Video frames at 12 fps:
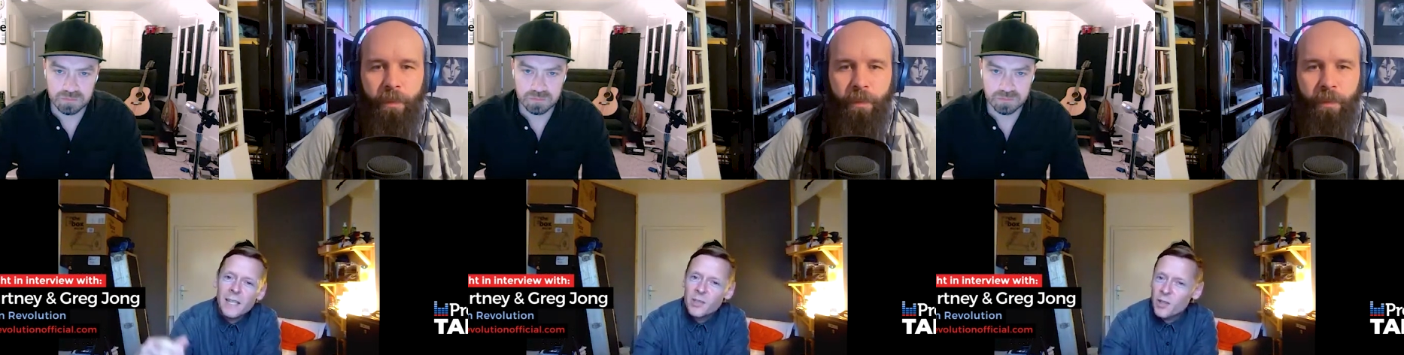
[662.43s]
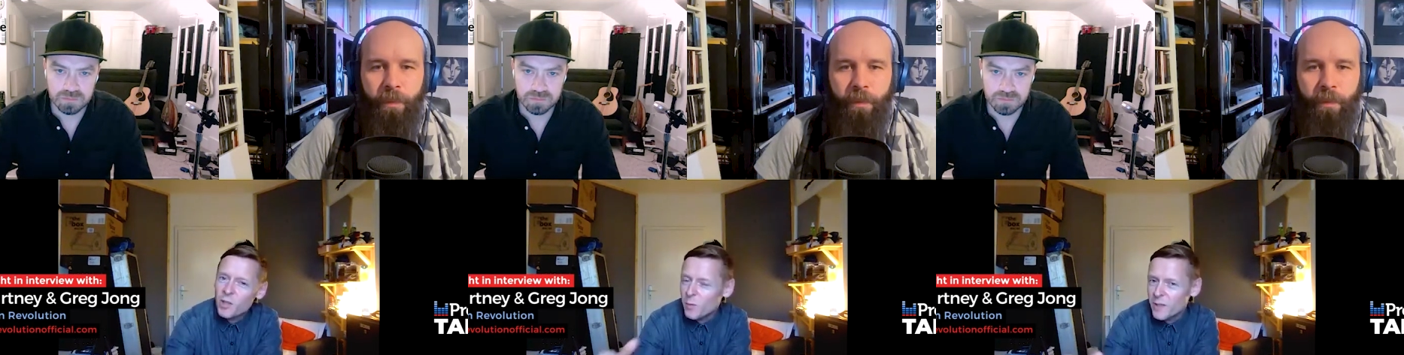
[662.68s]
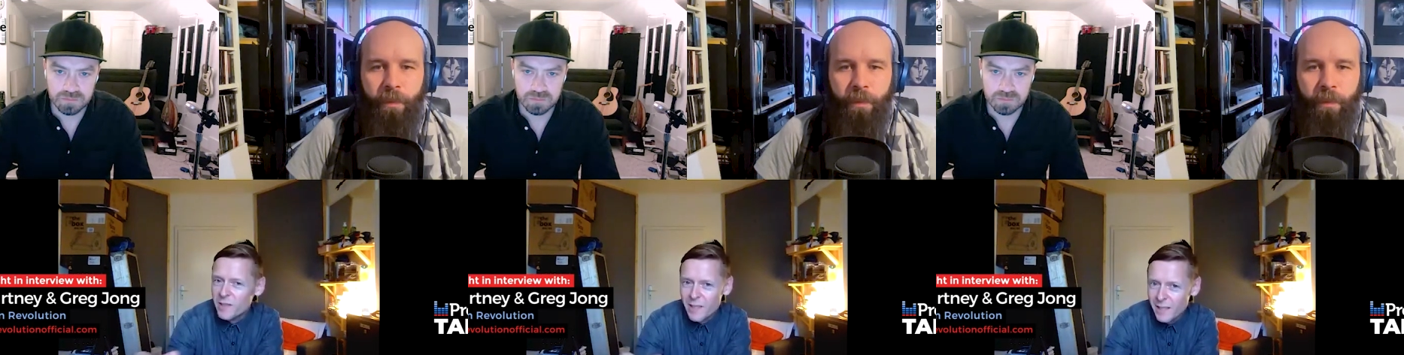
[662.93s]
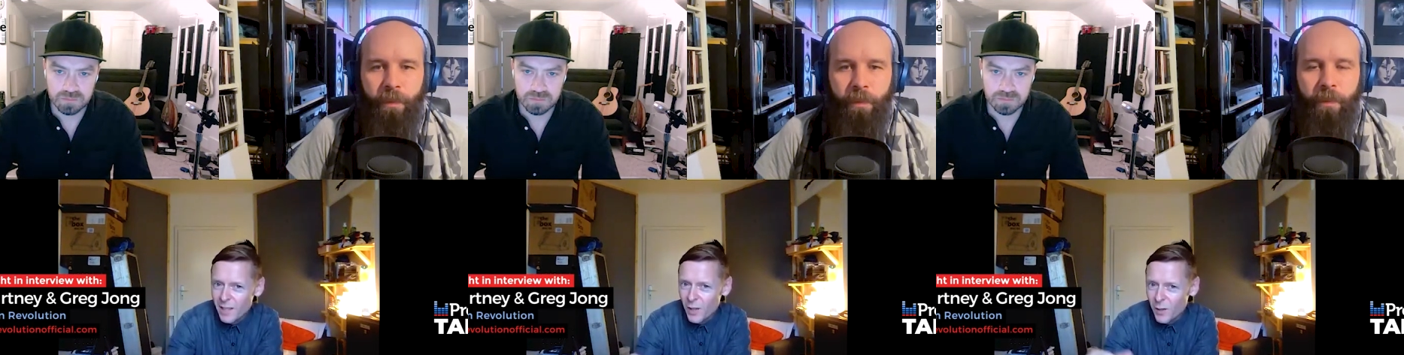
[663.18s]
Speaker 1: She would
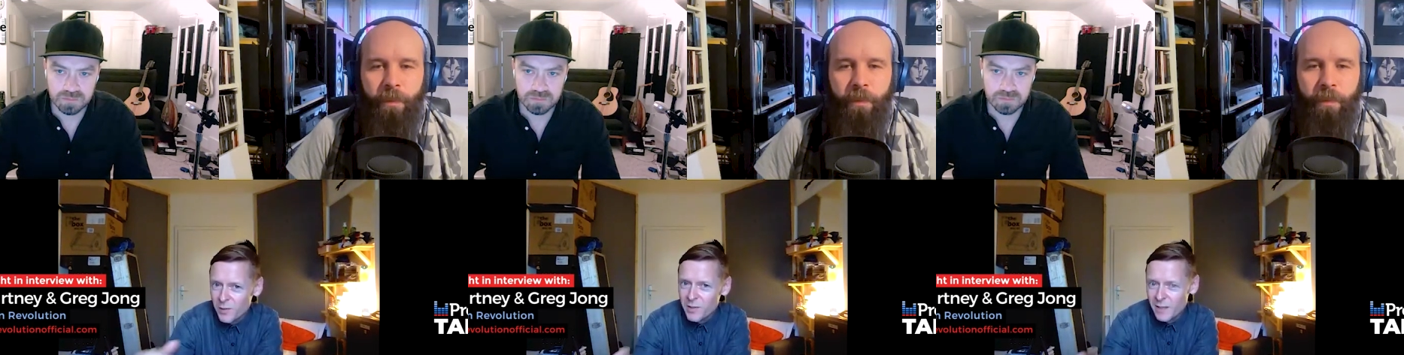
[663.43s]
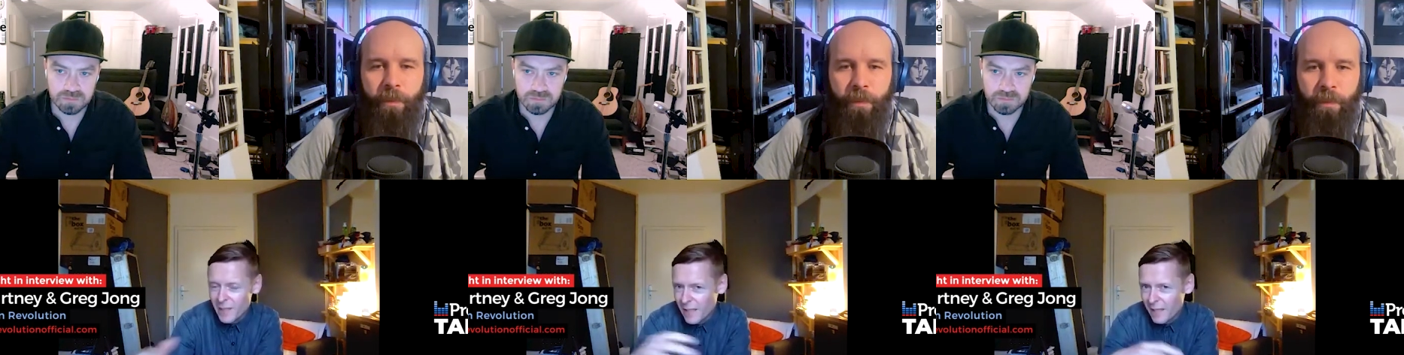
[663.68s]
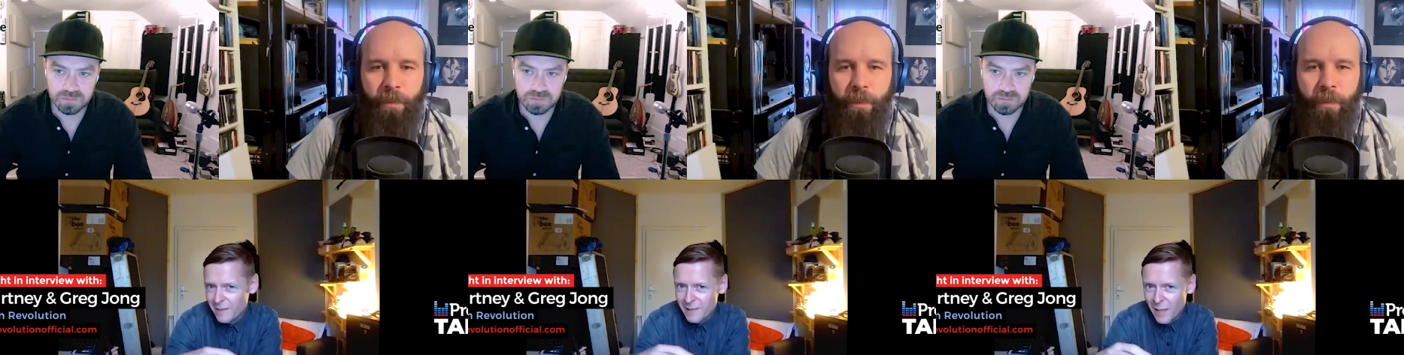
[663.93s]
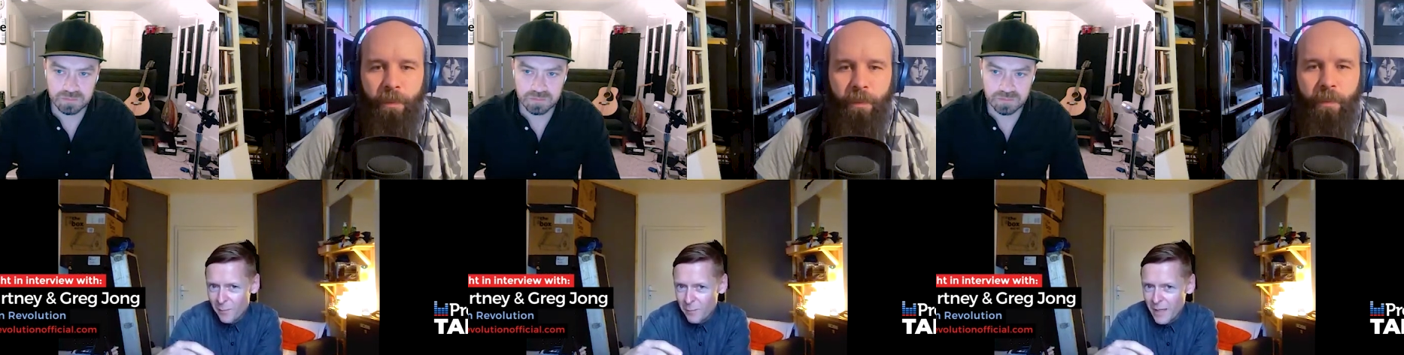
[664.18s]
sing those and they get
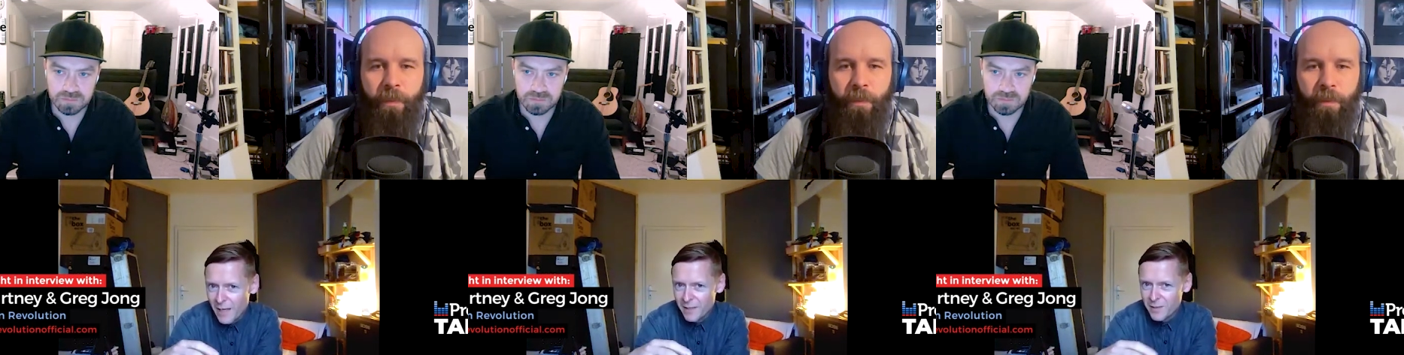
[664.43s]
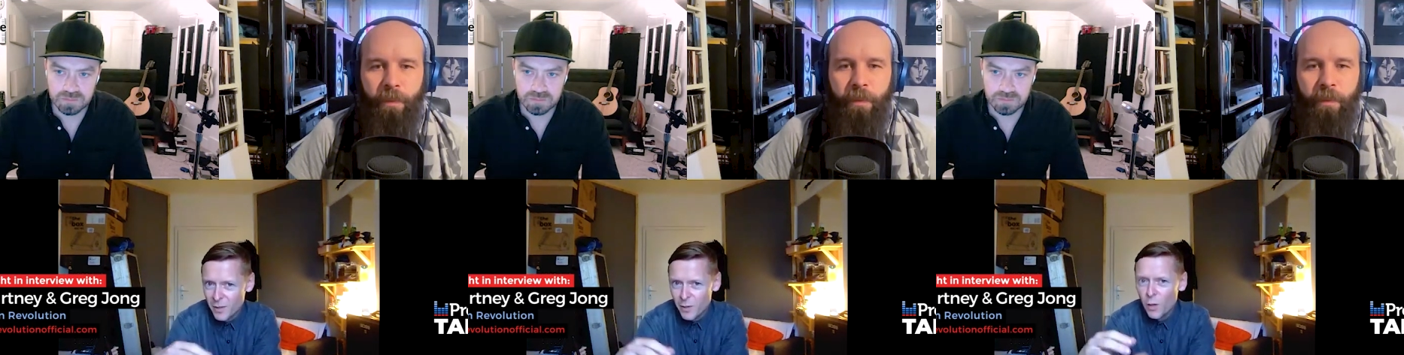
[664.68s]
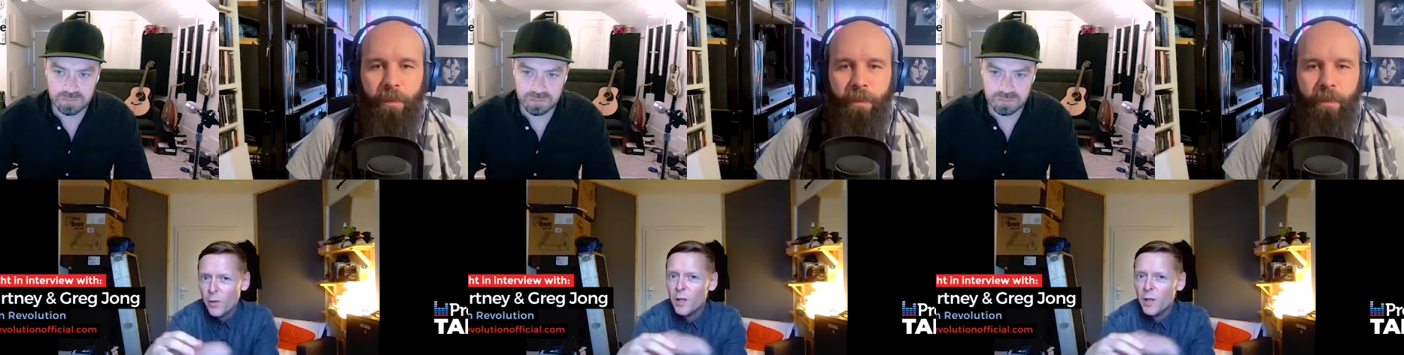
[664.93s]
sent back. So nothing